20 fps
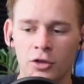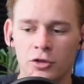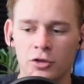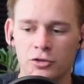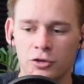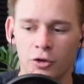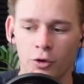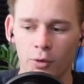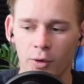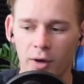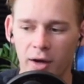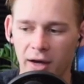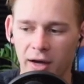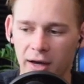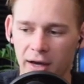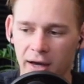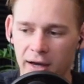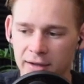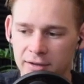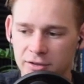So,
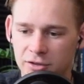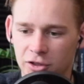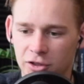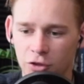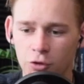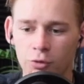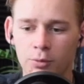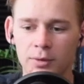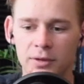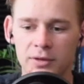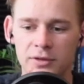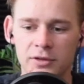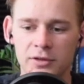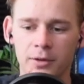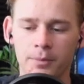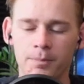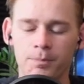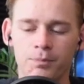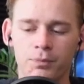as humans,